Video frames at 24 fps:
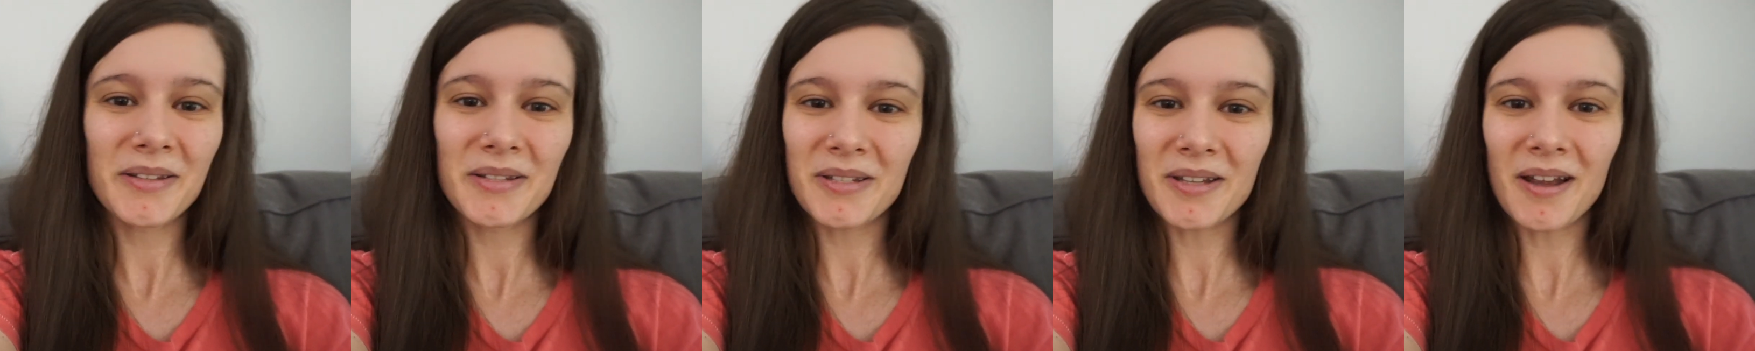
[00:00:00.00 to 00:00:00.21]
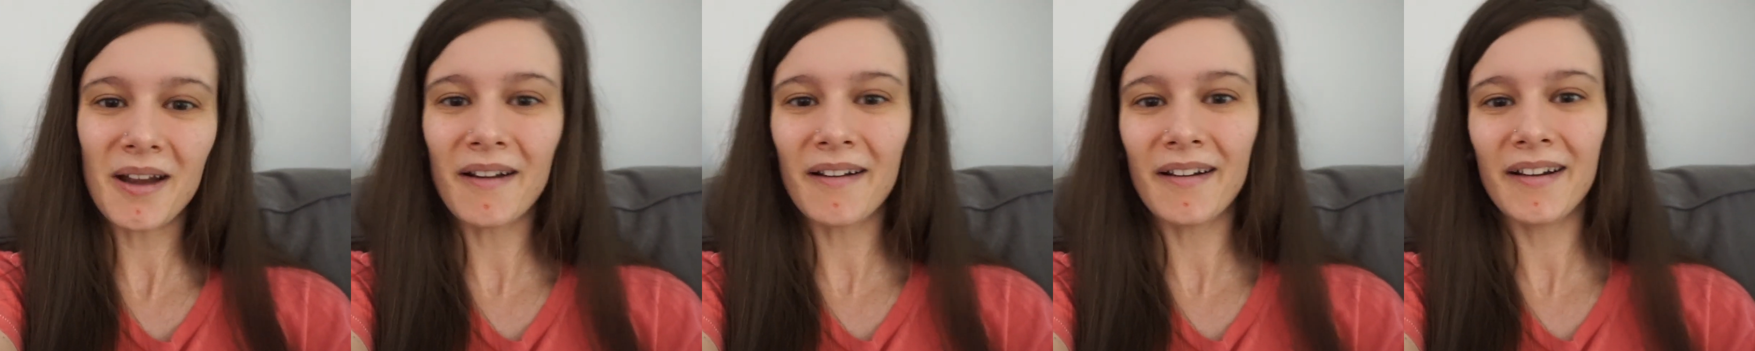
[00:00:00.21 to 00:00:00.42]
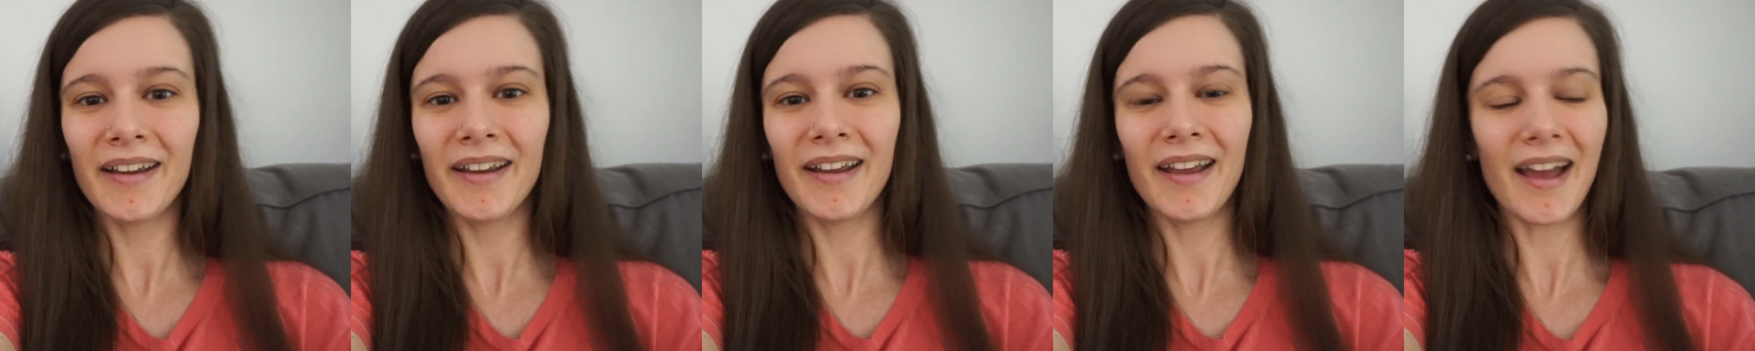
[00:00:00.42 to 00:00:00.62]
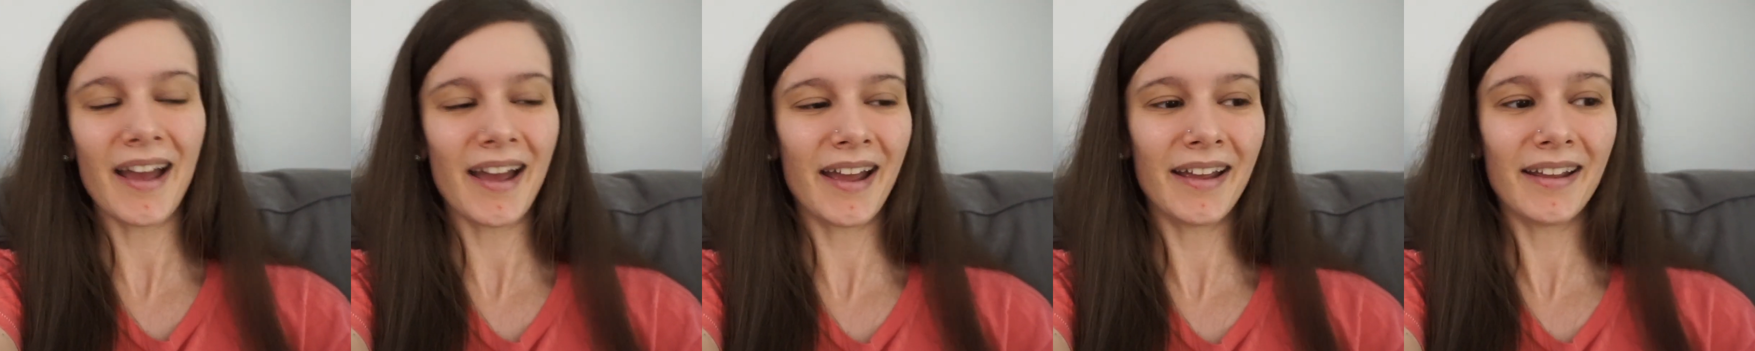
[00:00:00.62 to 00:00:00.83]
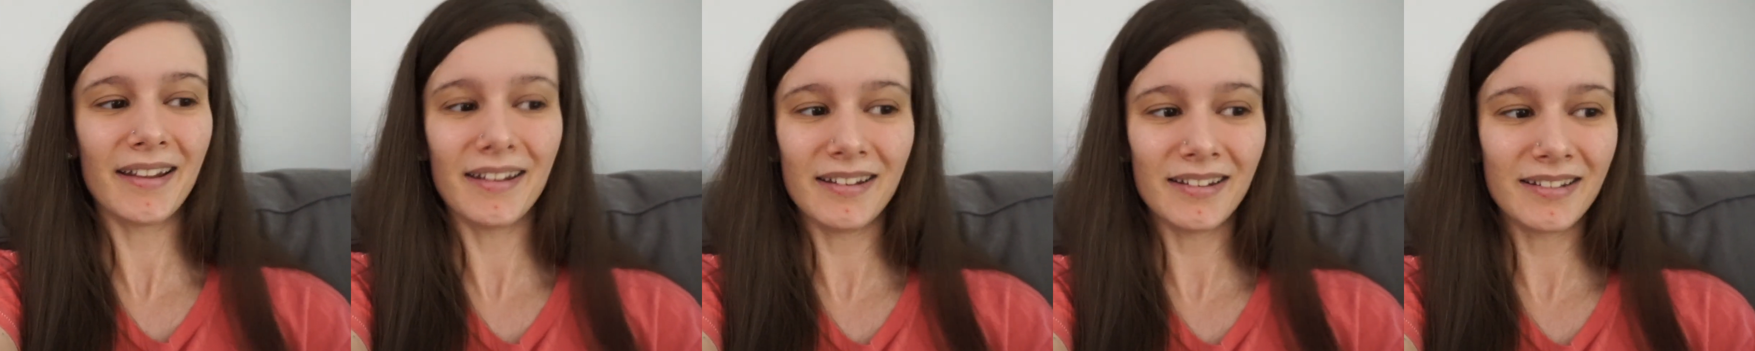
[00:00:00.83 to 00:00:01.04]
sorry
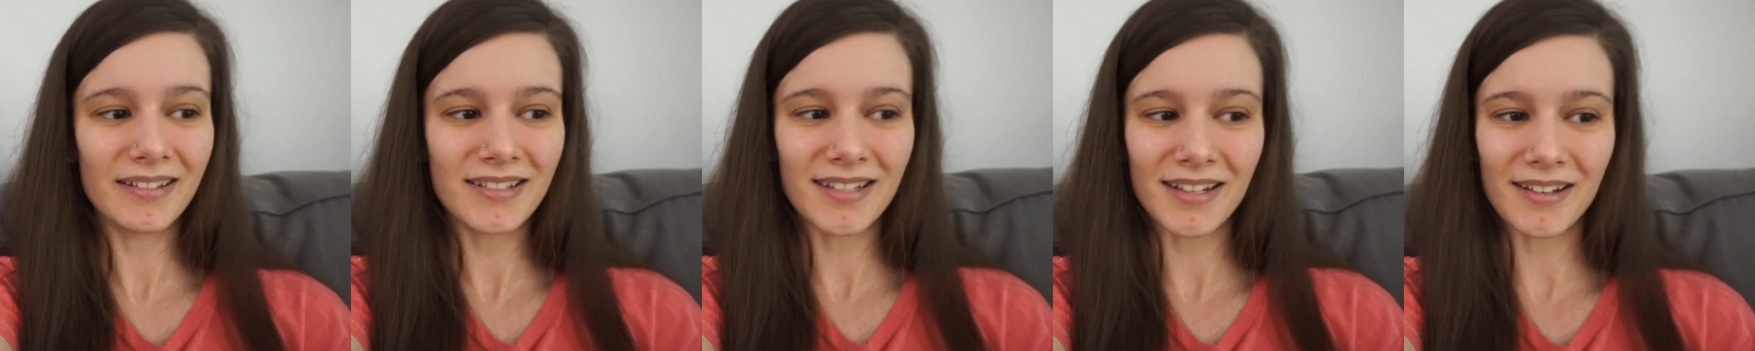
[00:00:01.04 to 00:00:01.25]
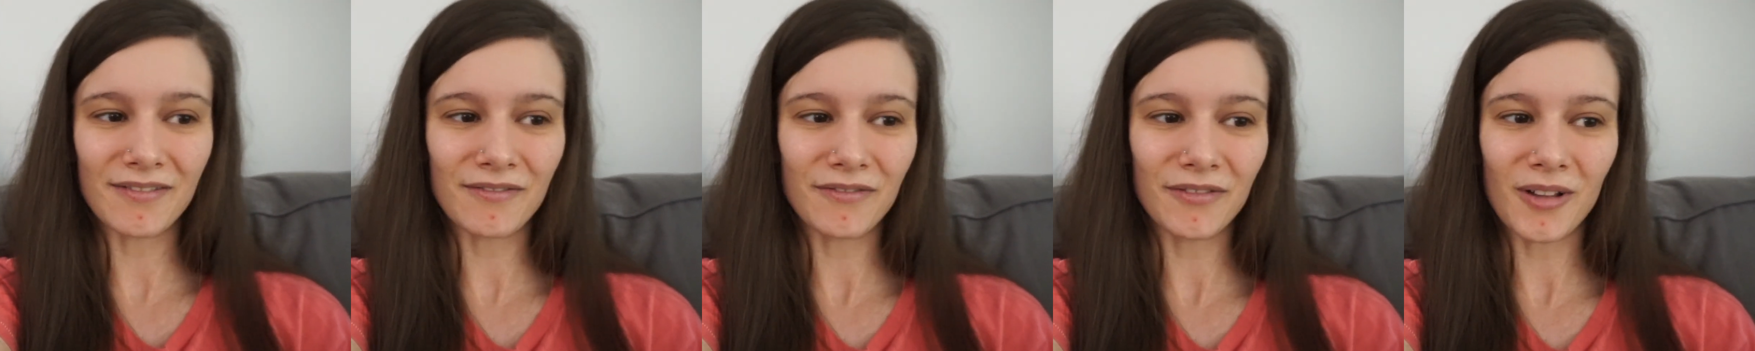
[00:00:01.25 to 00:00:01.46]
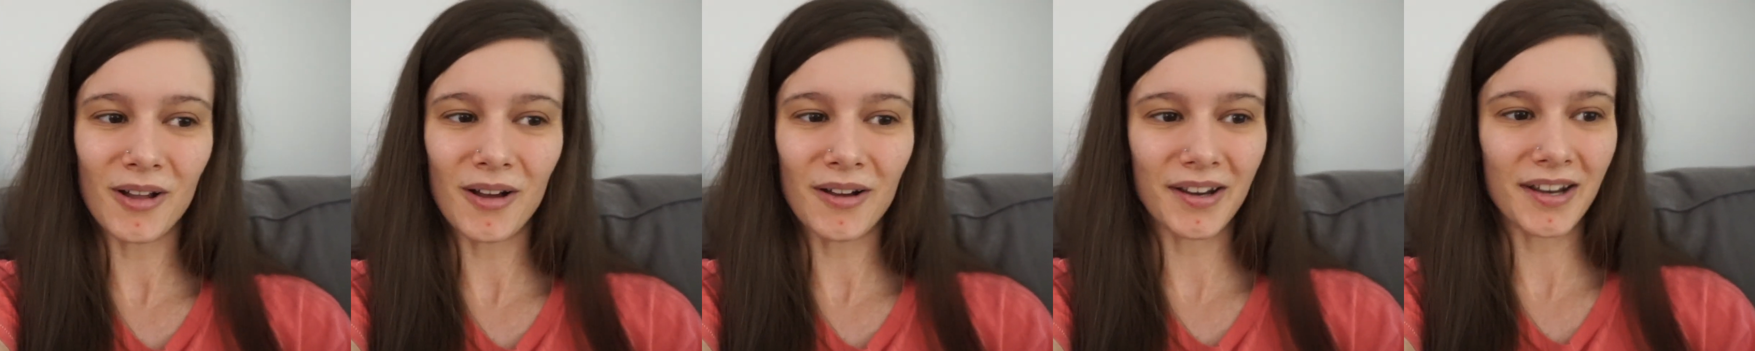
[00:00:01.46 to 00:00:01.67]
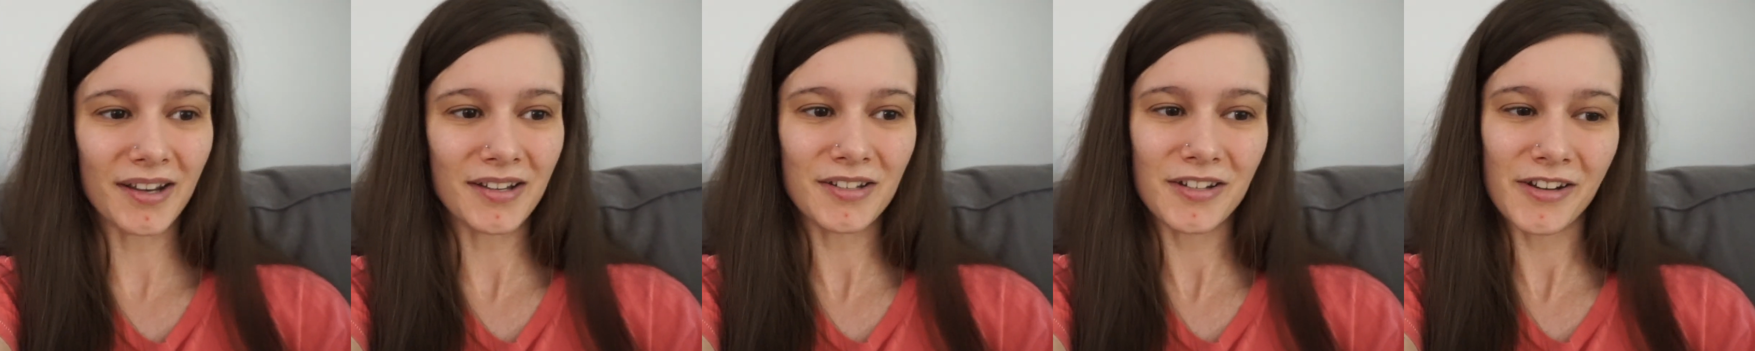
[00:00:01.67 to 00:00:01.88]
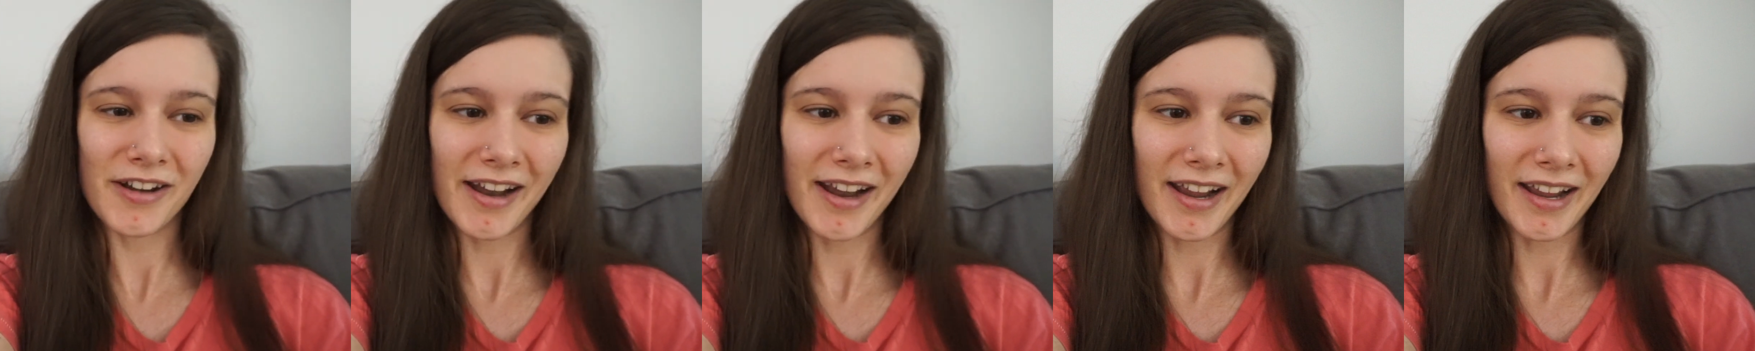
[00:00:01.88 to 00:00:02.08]
I didn't vlog
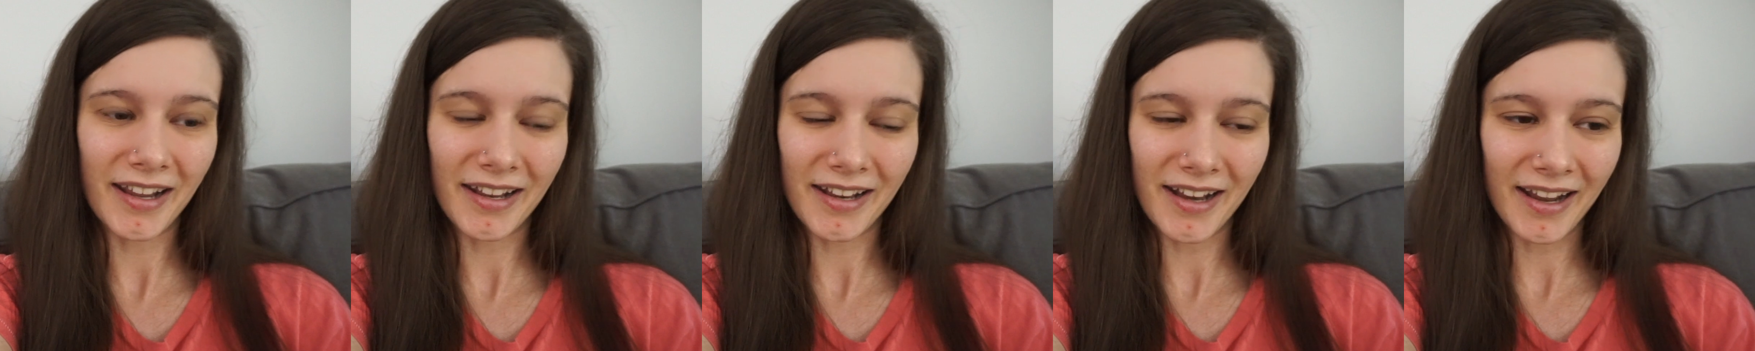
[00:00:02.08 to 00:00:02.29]
yesterday,